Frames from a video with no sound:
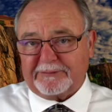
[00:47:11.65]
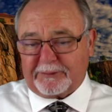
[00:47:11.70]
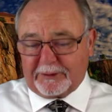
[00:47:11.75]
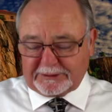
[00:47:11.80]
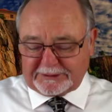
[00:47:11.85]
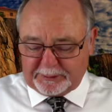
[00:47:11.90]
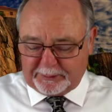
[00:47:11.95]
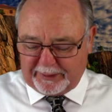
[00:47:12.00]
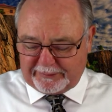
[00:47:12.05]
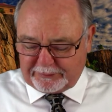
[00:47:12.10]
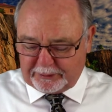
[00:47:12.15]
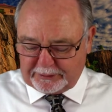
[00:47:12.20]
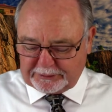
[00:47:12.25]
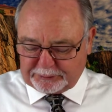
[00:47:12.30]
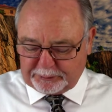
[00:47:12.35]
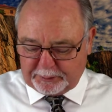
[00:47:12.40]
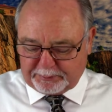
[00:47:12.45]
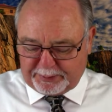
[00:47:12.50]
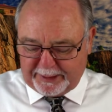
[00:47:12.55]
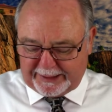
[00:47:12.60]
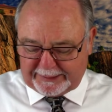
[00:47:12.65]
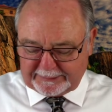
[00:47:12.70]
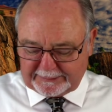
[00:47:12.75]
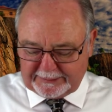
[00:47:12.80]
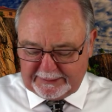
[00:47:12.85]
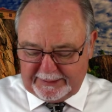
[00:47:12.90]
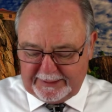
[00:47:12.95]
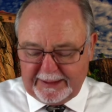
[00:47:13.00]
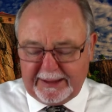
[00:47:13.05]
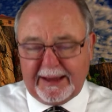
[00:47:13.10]
First thing we have to do is
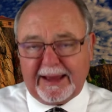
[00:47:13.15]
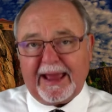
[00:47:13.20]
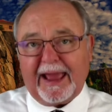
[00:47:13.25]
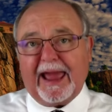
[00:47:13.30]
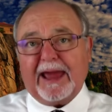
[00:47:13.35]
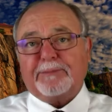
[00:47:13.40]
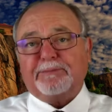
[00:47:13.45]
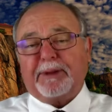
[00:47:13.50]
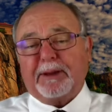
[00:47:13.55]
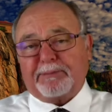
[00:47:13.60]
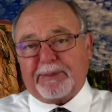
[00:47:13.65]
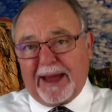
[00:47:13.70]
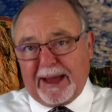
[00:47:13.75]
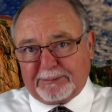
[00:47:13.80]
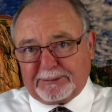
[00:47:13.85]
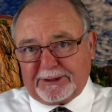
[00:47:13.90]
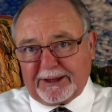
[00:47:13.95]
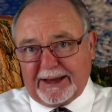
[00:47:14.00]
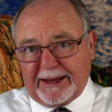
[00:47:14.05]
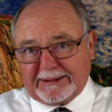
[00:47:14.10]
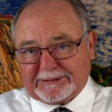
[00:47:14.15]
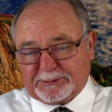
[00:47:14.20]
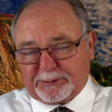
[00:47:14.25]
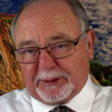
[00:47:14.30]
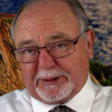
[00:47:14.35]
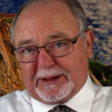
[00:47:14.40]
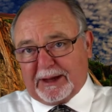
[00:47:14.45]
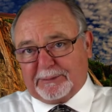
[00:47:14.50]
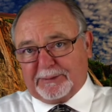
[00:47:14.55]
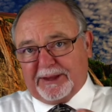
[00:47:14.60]
repent and be baptized.
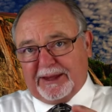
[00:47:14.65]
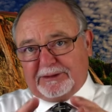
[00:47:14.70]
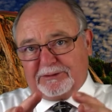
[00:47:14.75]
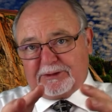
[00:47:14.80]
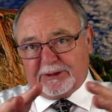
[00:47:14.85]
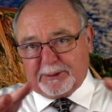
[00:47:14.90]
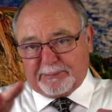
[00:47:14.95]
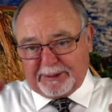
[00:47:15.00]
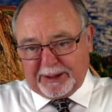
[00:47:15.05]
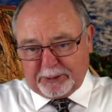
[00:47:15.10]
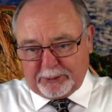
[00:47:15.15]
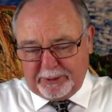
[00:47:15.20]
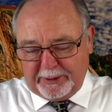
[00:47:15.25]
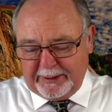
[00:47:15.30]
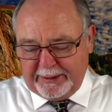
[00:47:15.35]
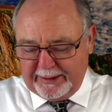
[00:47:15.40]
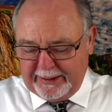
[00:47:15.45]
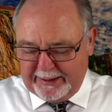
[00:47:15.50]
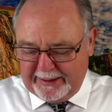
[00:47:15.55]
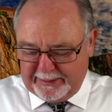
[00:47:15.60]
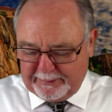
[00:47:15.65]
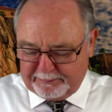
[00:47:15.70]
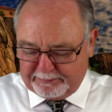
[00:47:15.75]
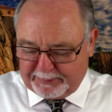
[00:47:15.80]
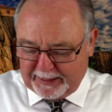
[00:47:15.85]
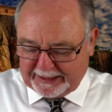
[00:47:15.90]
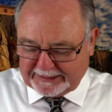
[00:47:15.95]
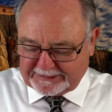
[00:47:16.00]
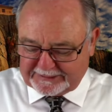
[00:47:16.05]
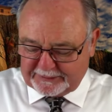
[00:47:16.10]
We come then to the big
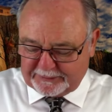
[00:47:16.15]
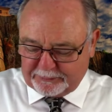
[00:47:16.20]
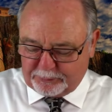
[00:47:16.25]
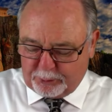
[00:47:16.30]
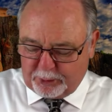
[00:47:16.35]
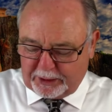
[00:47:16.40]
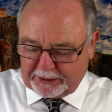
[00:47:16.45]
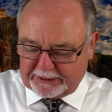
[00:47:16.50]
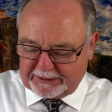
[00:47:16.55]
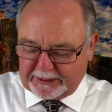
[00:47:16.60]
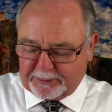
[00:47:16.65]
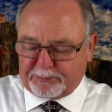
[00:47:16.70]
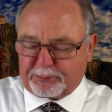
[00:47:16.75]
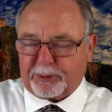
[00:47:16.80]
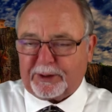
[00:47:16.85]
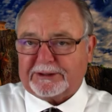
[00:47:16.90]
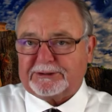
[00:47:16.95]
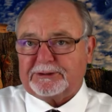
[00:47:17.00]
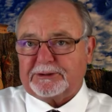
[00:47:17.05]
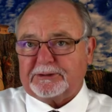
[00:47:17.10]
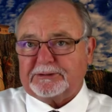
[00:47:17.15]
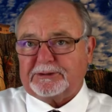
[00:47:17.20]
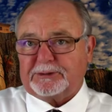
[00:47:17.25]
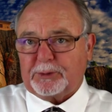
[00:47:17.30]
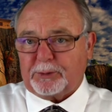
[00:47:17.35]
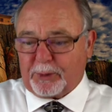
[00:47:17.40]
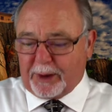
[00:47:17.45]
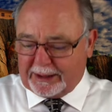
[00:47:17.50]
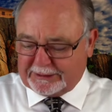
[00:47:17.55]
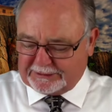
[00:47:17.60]
basin of water the priests use
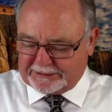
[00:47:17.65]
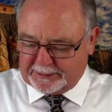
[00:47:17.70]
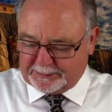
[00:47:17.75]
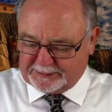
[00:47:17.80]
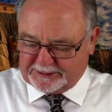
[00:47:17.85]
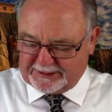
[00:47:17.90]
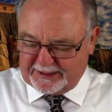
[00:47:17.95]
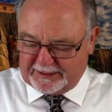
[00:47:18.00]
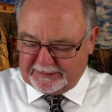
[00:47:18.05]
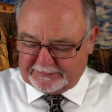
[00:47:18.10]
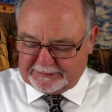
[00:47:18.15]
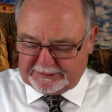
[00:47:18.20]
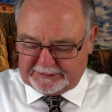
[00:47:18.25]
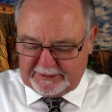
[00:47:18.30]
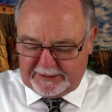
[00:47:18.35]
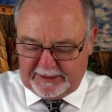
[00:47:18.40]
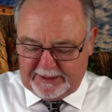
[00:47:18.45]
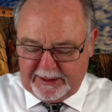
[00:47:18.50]
to wash themselves.